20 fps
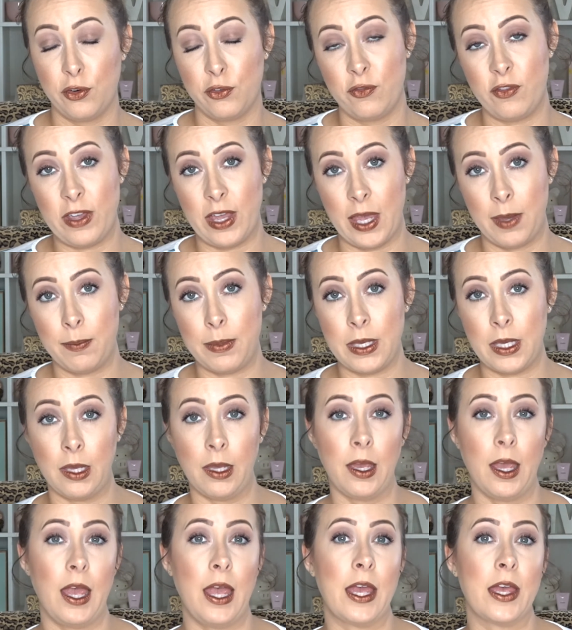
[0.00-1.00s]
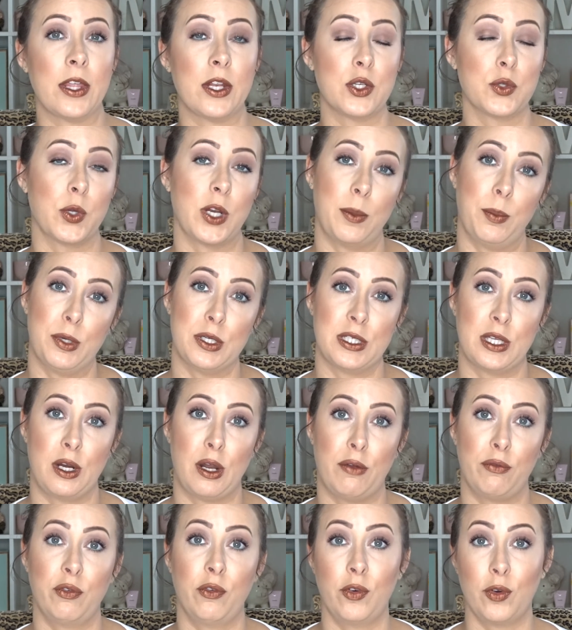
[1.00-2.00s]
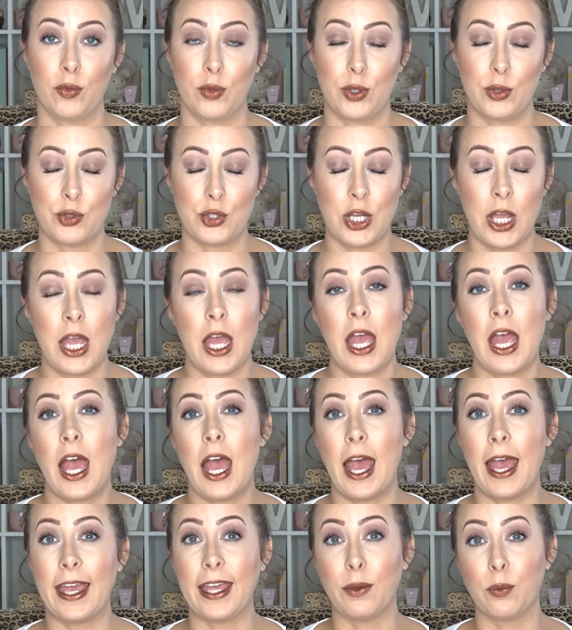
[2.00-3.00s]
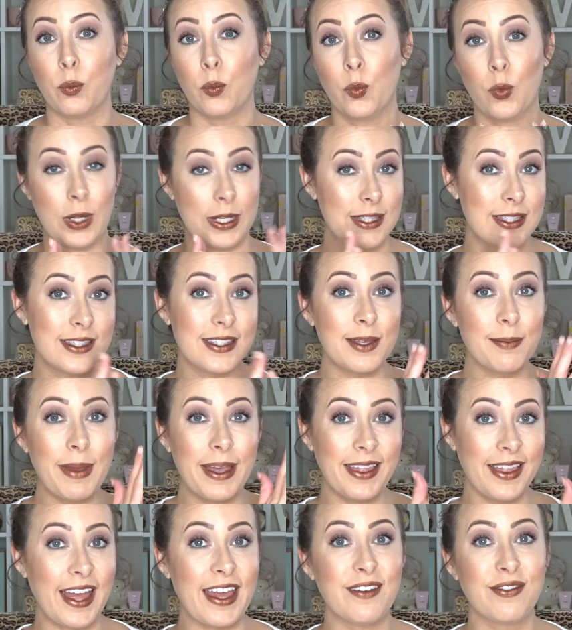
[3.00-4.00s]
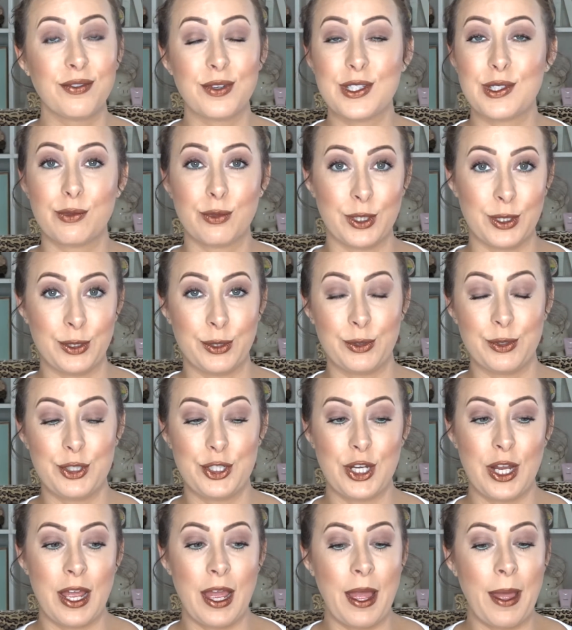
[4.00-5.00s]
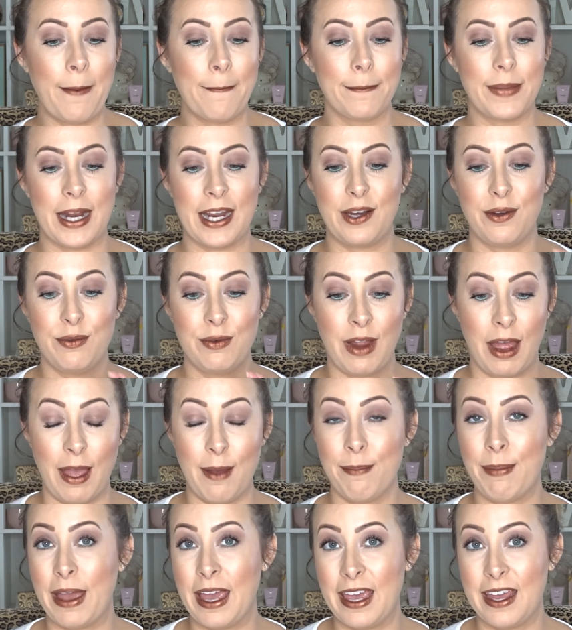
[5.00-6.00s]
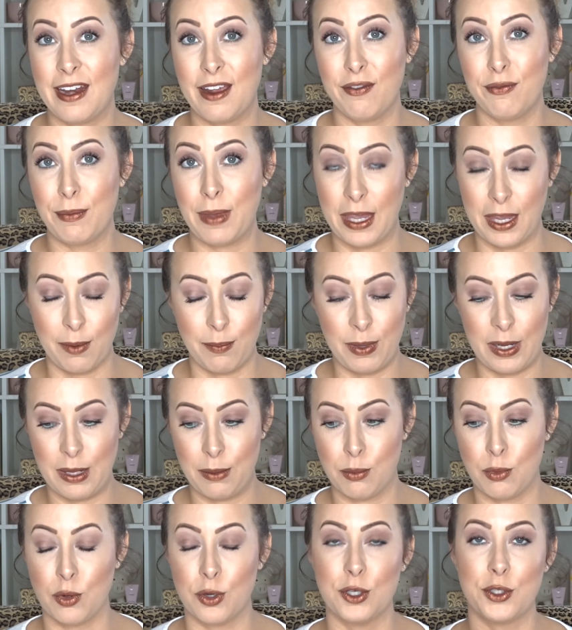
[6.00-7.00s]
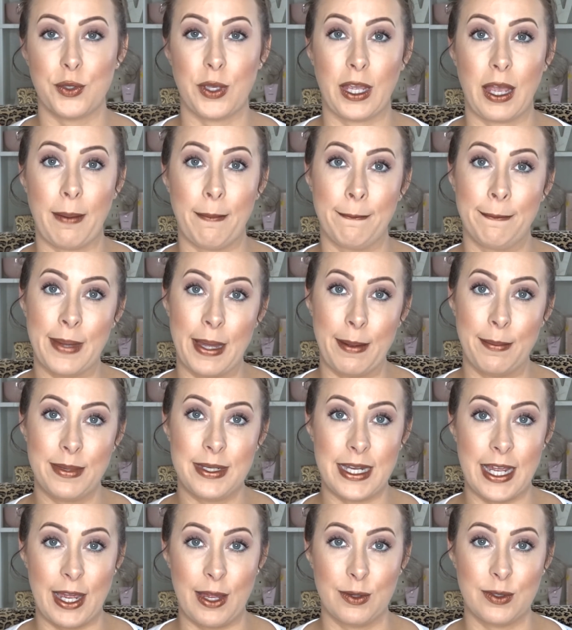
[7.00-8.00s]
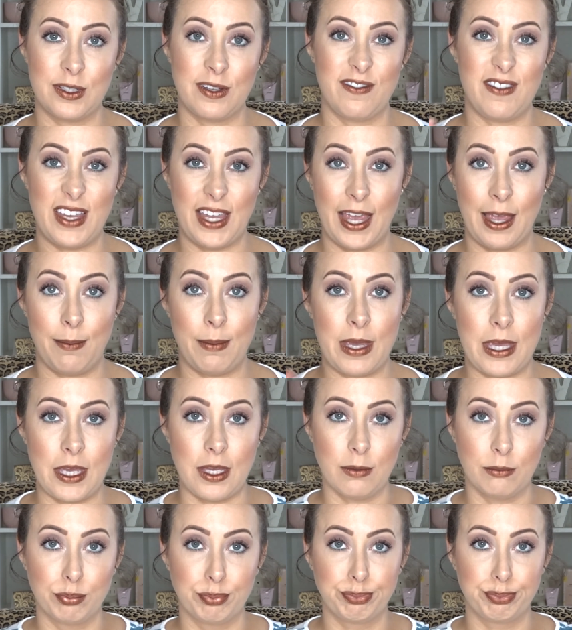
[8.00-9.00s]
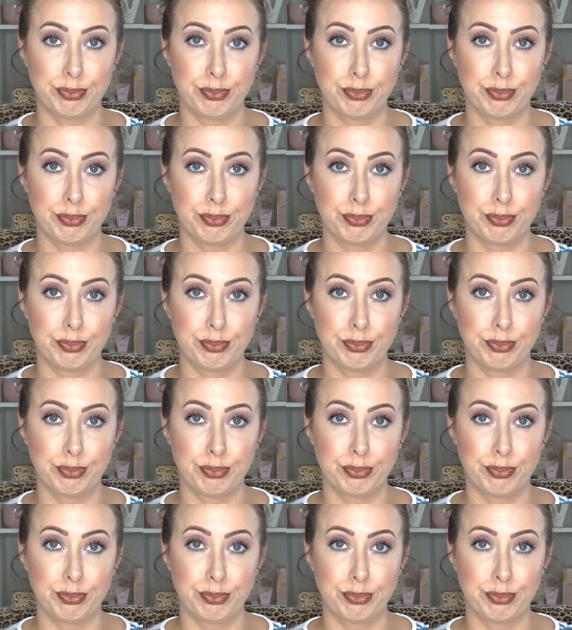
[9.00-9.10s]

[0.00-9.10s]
for VIB, and 20% off for Rouge. I once in my life was Rouge, but I do not buy enough makeup anymore, so I got bumped down to VIB.